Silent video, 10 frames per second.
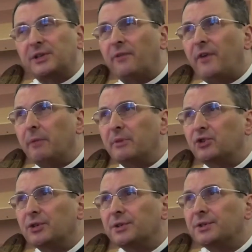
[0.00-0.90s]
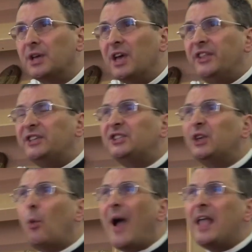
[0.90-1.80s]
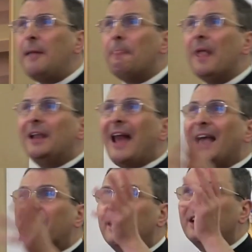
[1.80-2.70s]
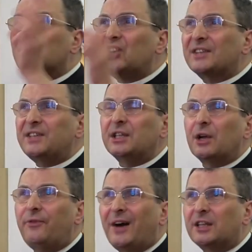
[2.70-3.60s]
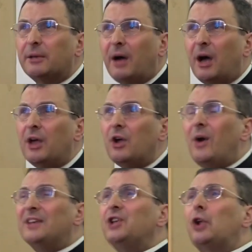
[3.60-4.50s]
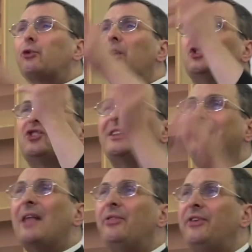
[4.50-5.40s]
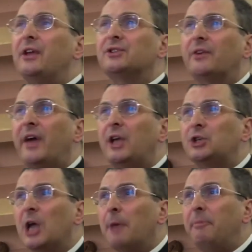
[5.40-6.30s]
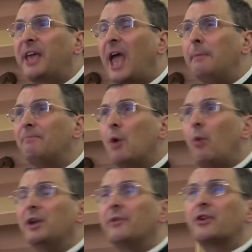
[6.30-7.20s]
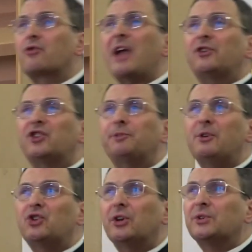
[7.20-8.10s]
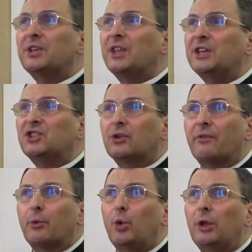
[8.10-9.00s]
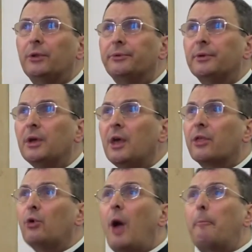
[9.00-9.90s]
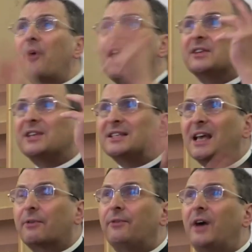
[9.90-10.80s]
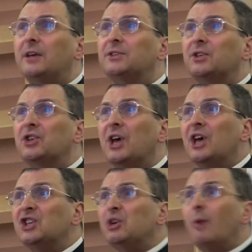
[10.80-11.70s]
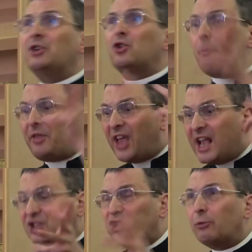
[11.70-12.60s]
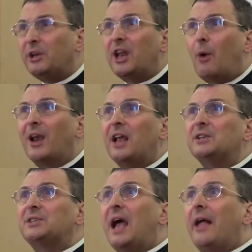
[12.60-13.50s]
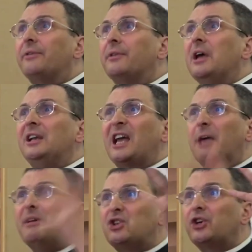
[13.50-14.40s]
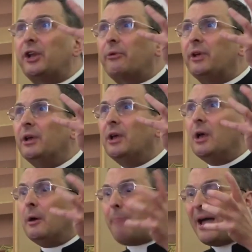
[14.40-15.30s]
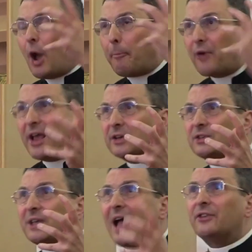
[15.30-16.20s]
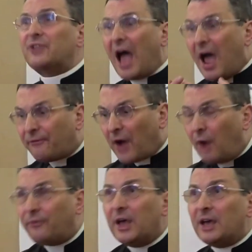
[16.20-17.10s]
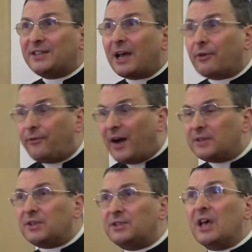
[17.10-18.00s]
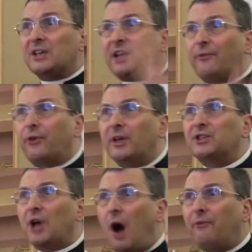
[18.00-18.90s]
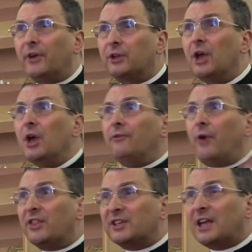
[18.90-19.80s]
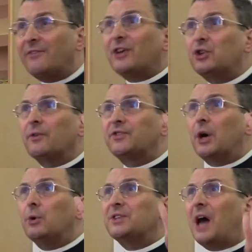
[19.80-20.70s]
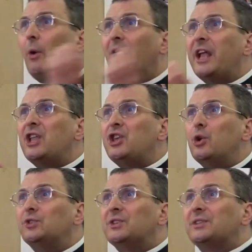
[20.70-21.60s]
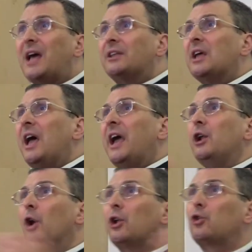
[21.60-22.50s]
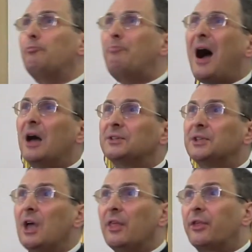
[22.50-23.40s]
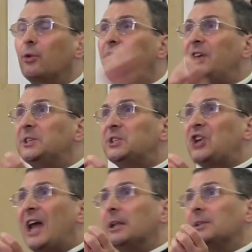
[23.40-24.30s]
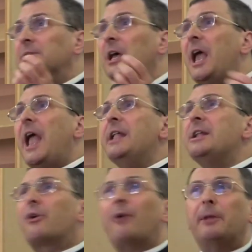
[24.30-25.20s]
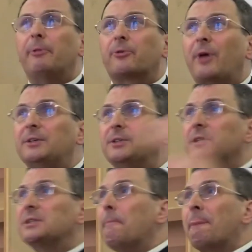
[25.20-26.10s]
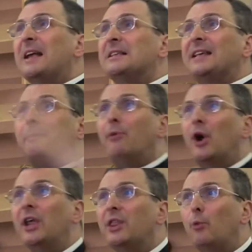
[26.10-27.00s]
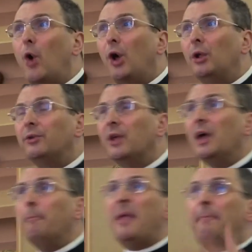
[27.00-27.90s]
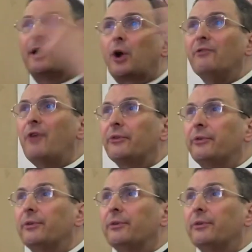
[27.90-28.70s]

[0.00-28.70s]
of all missions. This is the way, like the little Jacinta of Fatima, who has not reached the 10th years of age, became one of the greatest missionaries in the history of the world. Through her prayers and sacrifices, she wanted to be the instrument in Our Lady's hand, like a missionary. By her prayers and of sacrifices, sufferings offered for the salvation of souls, Our Lady uses that in order to pass through these channels. Incredible graces. And somewhere in the world, people converted.